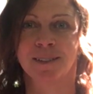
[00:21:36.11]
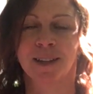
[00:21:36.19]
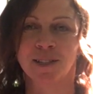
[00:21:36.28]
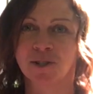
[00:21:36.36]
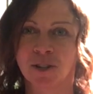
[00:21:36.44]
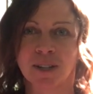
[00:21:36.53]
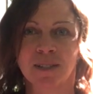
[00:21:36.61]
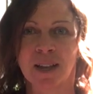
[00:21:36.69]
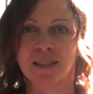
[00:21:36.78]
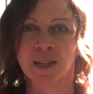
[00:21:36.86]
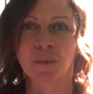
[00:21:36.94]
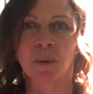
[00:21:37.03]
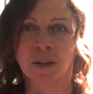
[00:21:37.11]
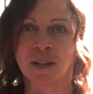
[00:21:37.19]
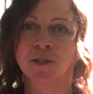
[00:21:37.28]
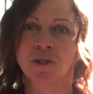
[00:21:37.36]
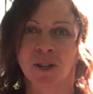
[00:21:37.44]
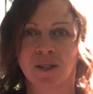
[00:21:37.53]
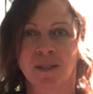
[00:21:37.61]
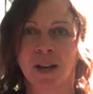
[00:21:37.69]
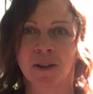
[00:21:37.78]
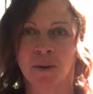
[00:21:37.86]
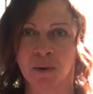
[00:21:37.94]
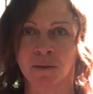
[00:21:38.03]
It's just that simple, and it's just
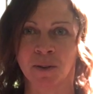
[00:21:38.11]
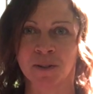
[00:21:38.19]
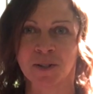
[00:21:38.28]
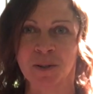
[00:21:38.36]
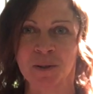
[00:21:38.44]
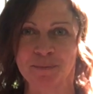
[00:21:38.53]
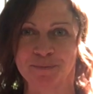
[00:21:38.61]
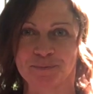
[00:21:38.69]
that universal.